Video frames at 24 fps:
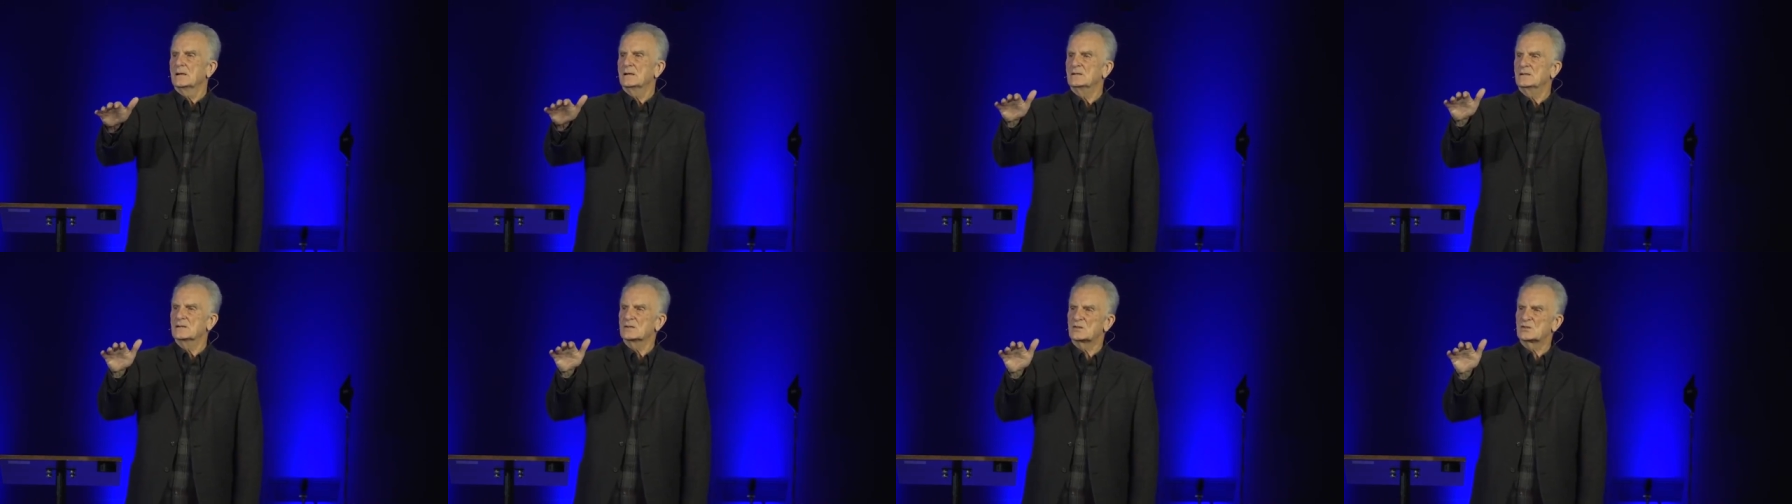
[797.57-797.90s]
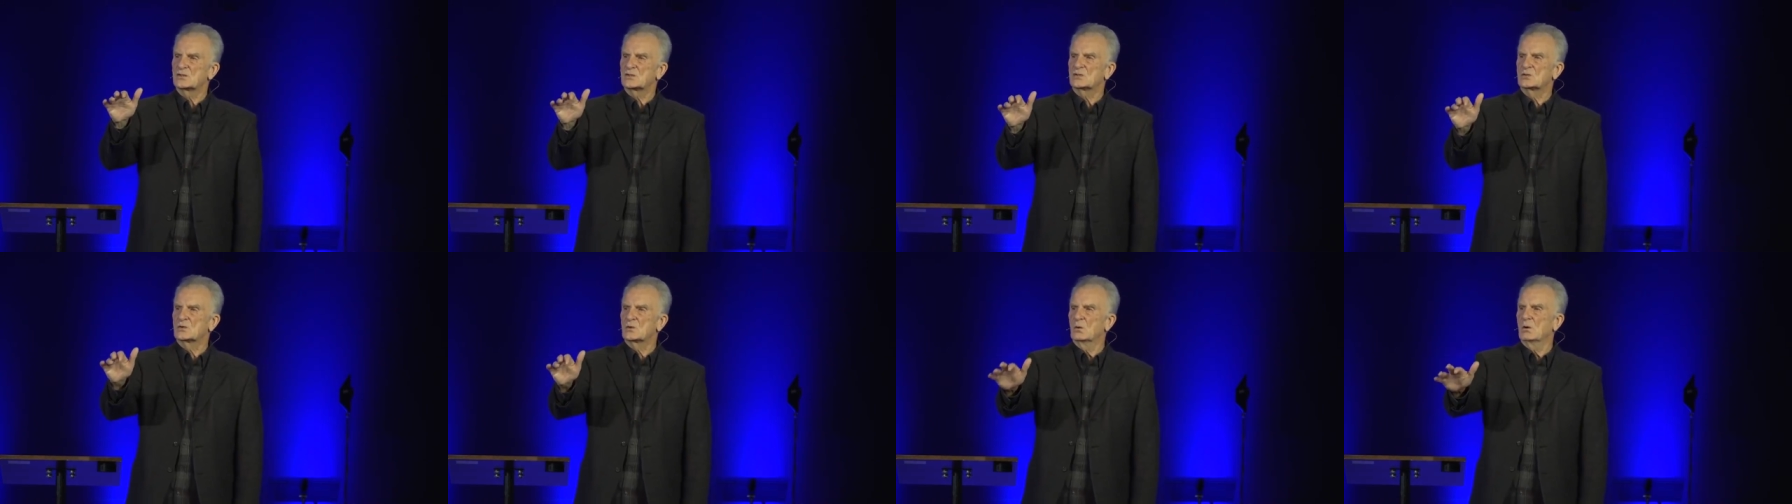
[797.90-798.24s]

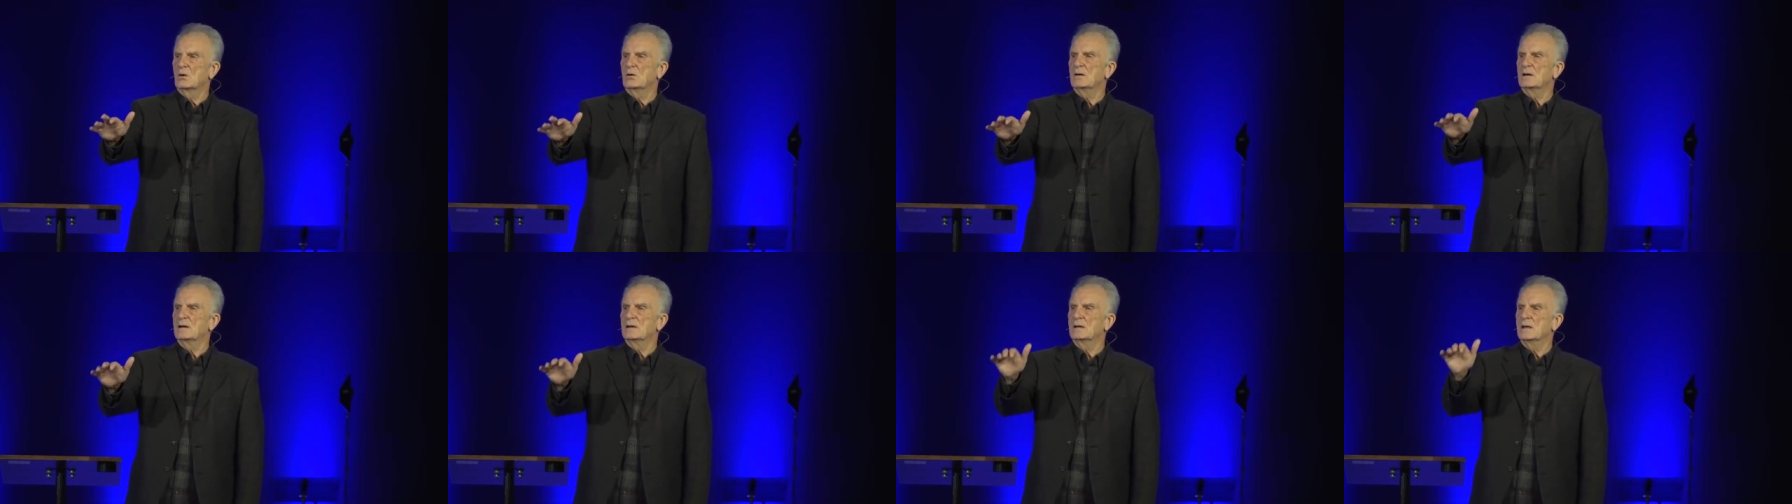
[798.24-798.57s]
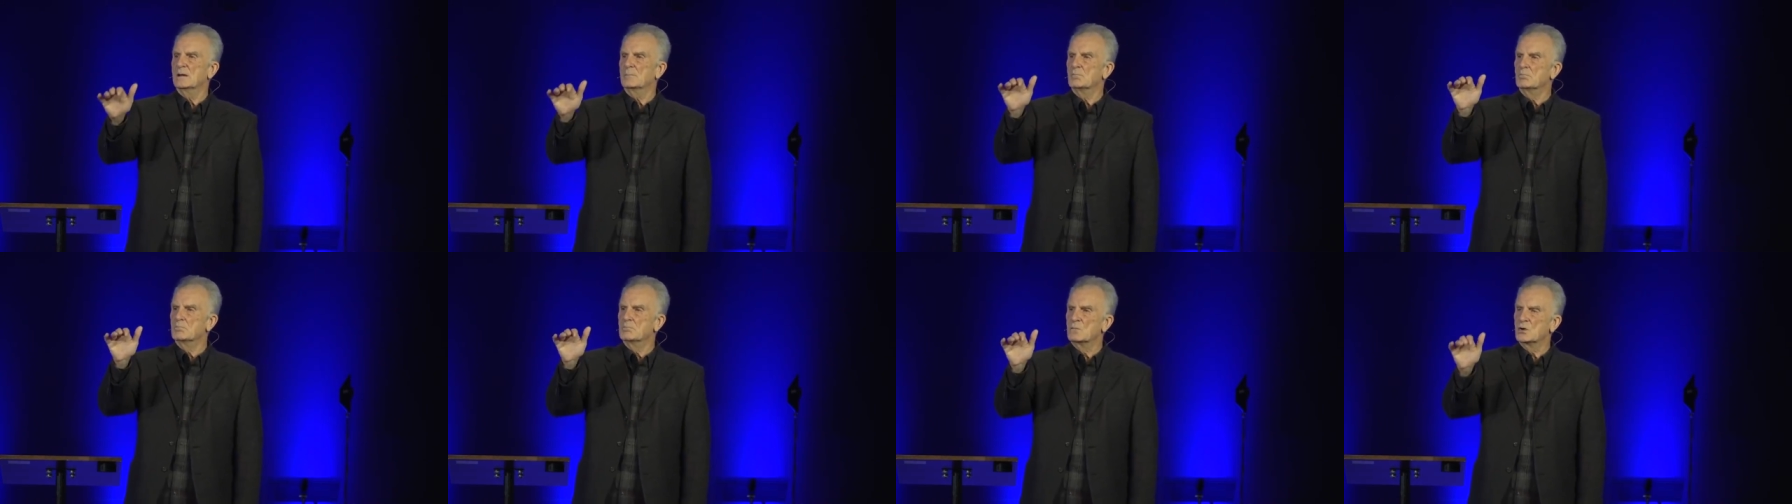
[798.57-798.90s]
destroyed,
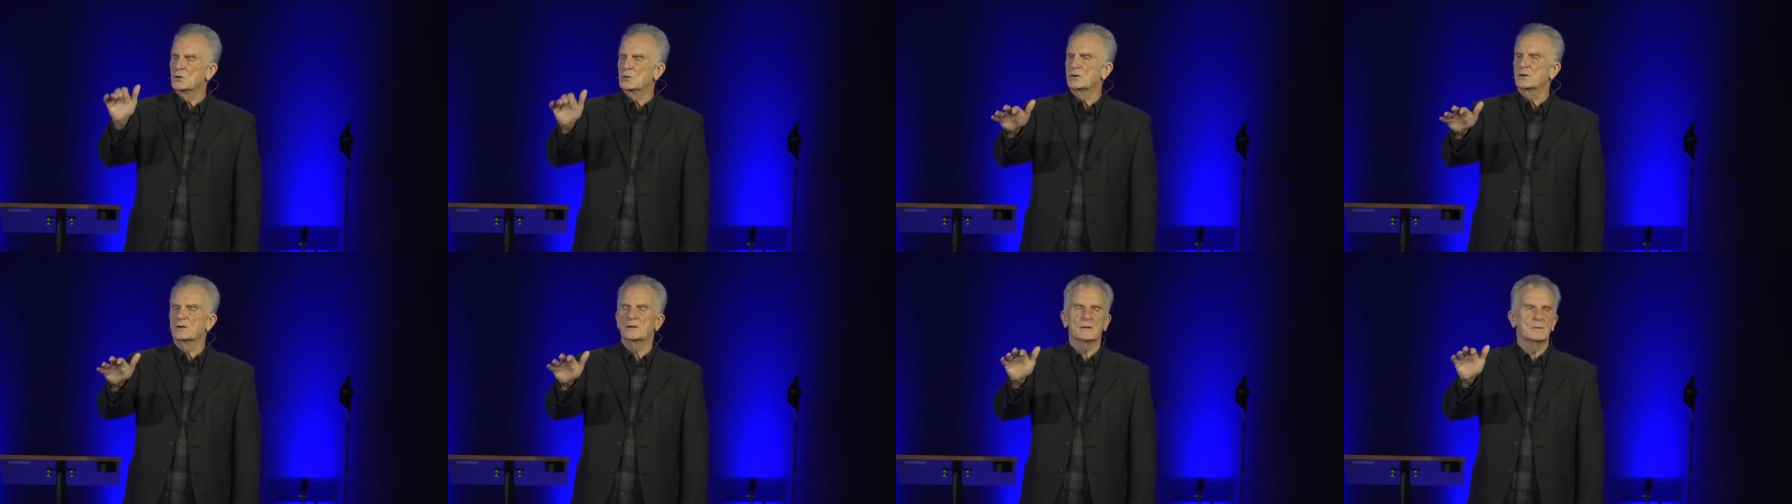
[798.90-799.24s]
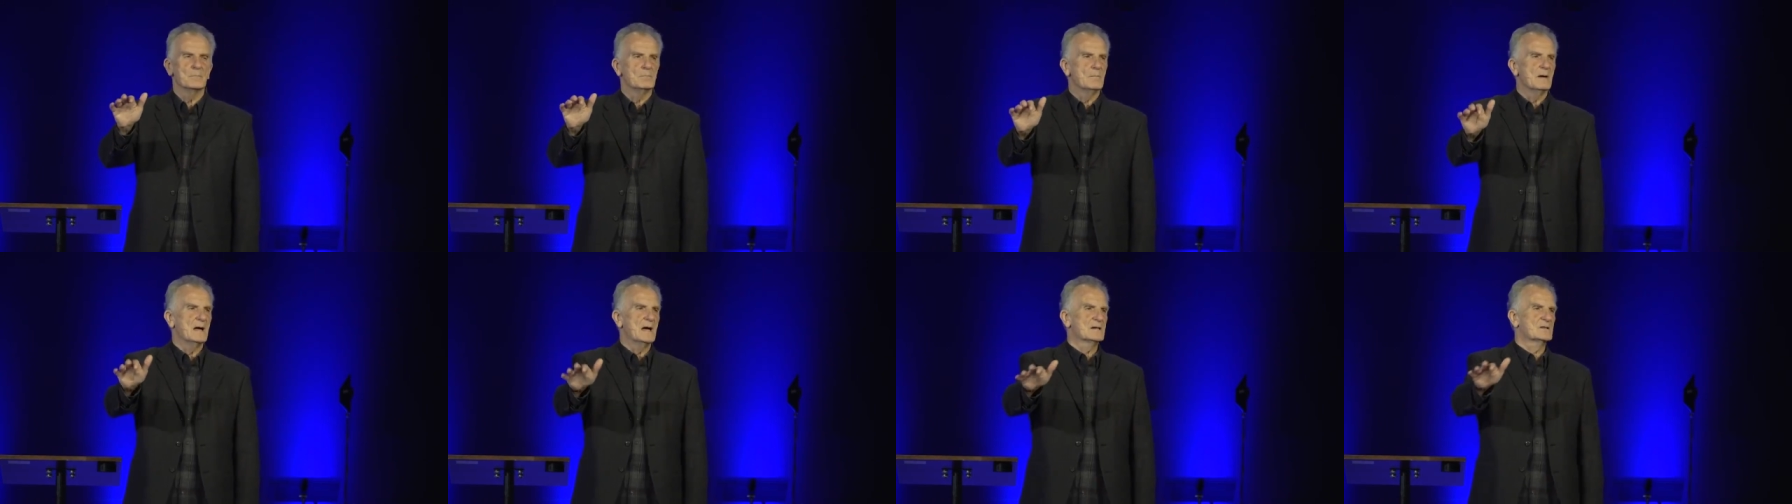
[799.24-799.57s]
and murdered
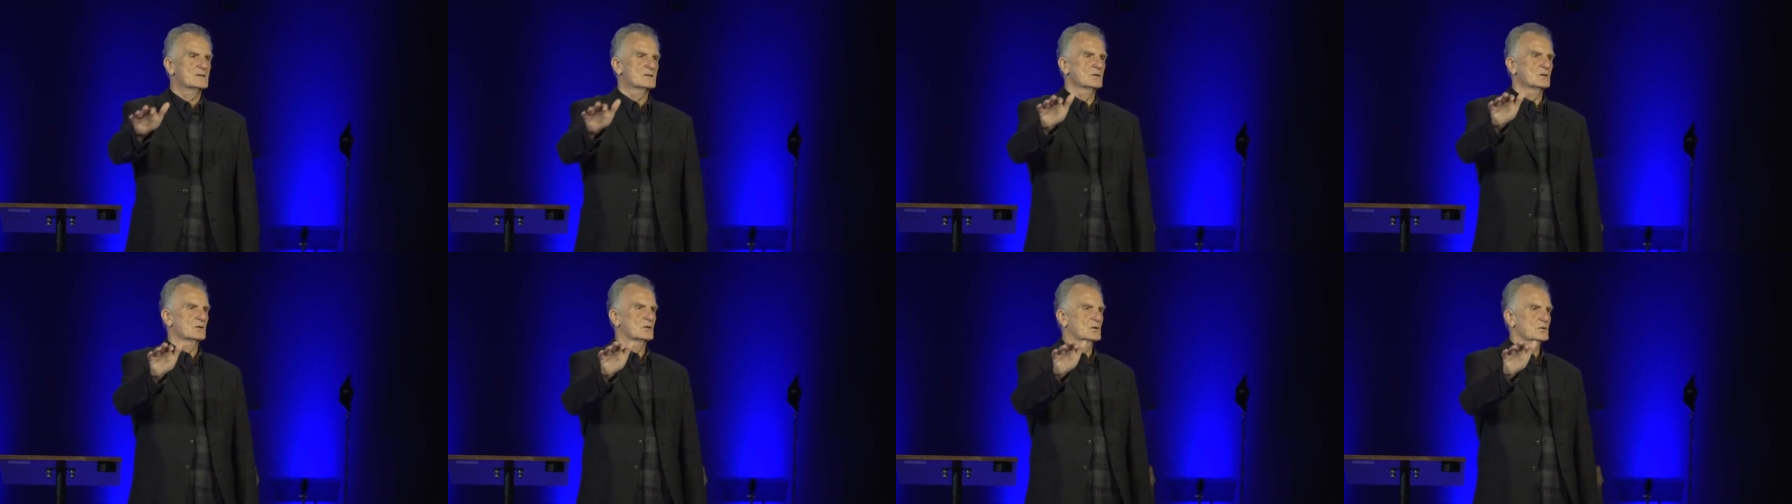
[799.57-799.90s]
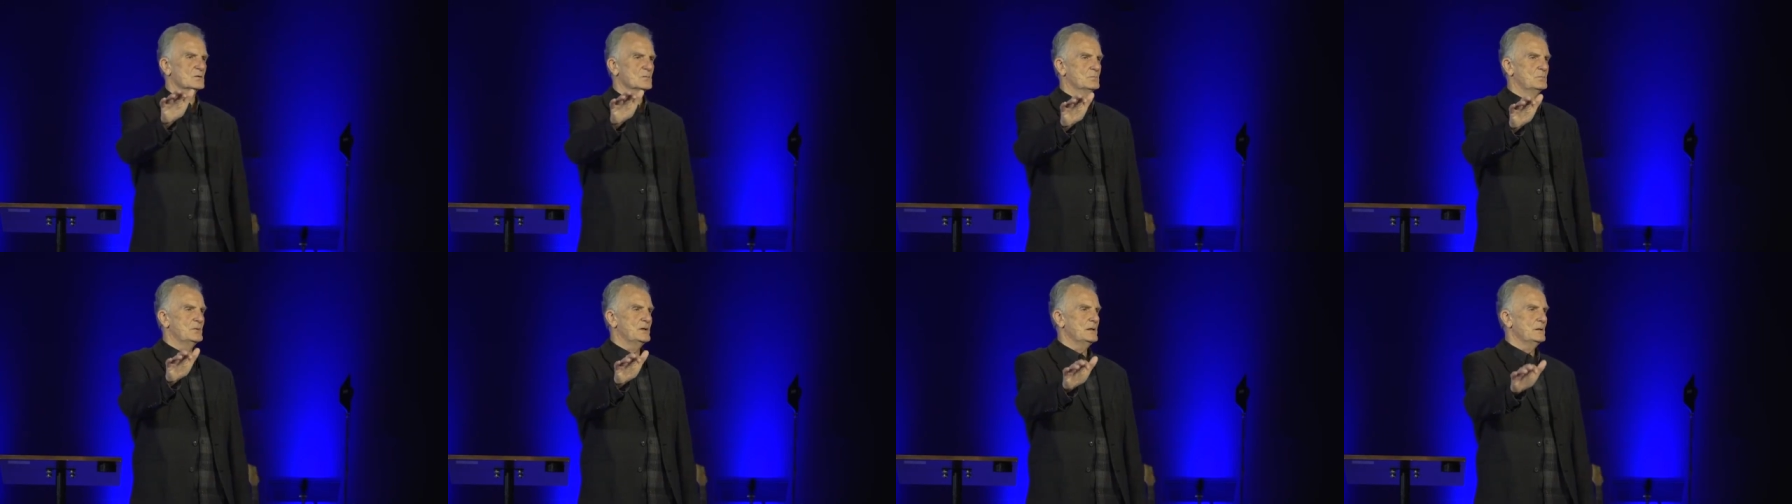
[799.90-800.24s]
and
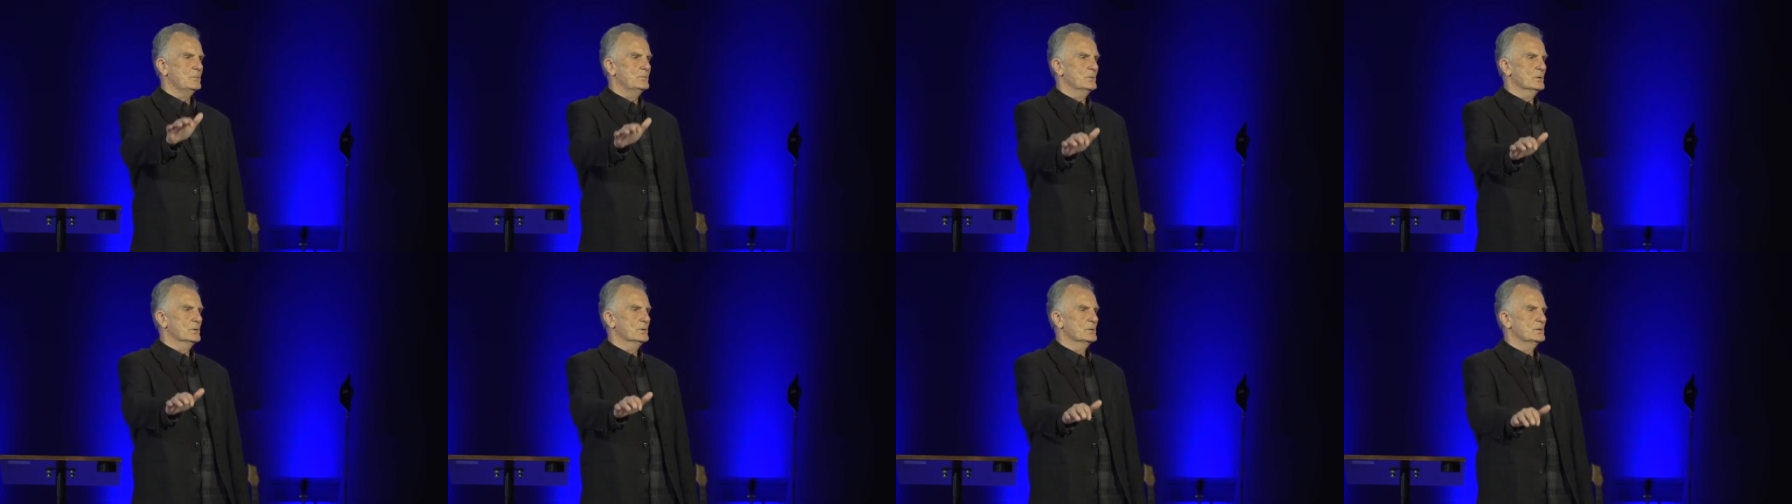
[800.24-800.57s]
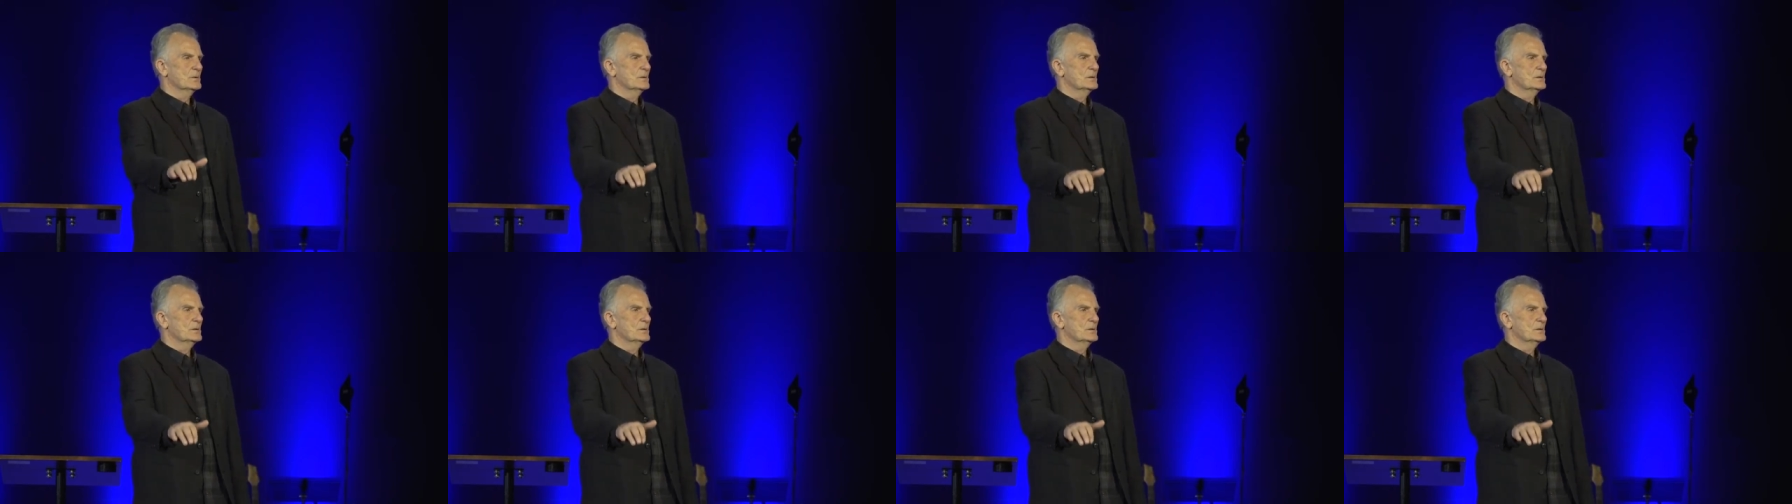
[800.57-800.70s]
massacred people.